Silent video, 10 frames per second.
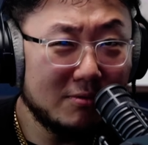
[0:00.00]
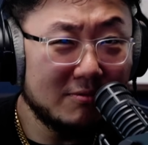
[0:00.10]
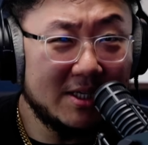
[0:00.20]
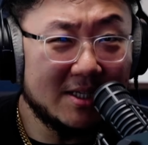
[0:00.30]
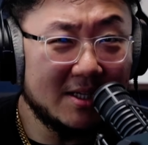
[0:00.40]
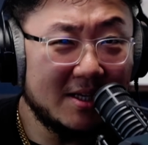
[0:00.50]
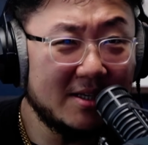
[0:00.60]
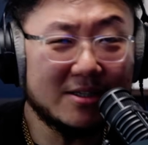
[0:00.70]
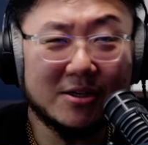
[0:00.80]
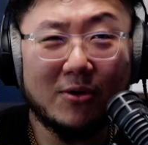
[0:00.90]
recently.
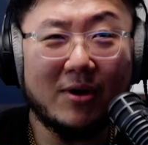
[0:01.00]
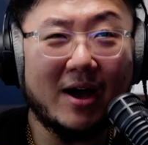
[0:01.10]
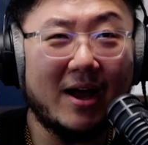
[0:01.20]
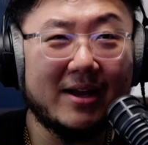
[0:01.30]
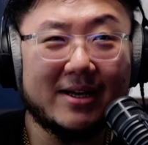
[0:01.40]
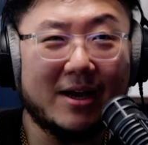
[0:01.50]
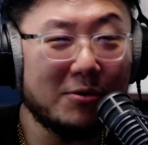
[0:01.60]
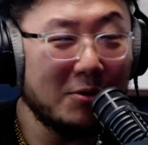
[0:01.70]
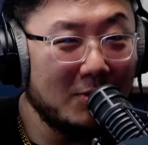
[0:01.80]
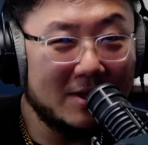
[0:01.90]
So I
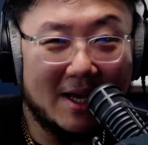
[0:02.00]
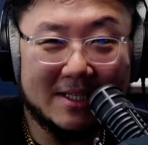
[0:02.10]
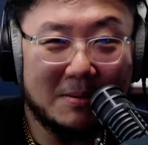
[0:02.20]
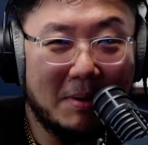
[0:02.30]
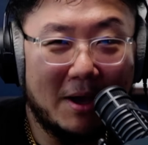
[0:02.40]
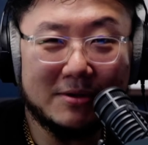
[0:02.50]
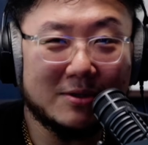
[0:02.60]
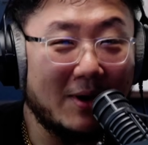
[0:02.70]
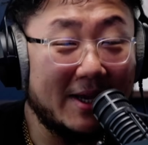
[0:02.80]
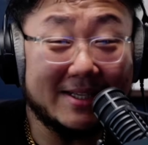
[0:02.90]
don't know what that's about.
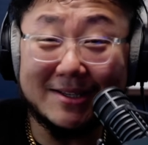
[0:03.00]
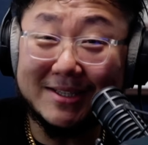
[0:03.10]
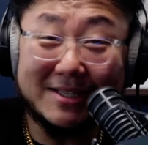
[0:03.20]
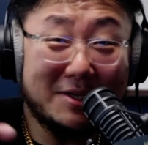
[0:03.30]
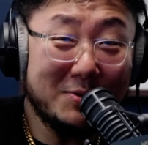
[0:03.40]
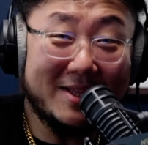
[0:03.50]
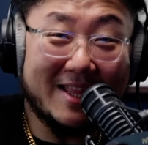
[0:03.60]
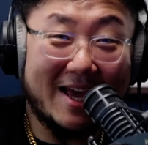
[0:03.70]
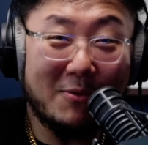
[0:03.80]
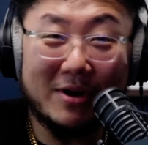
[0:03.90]
So I guess I'll see you in
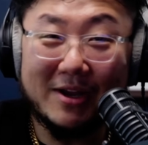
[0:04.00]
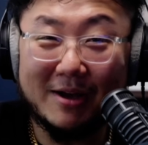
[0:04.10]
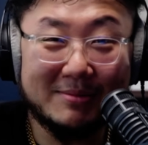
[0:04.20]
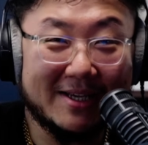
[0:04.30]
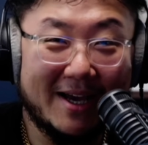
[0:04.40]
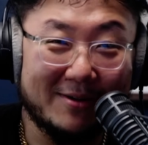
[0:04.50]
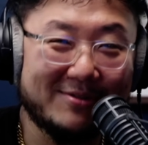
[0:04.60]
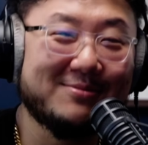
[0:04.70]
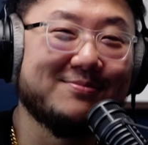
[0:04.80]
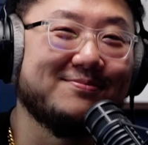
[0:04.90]
that when it comes
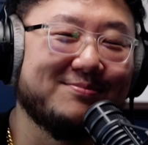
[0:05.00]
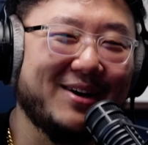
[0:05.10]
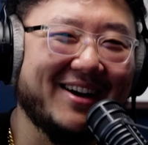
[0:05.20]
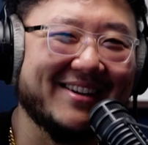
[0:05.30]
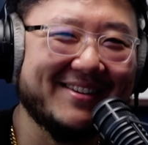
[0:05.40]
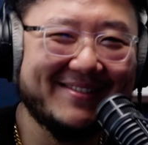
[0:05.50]
out. Bye.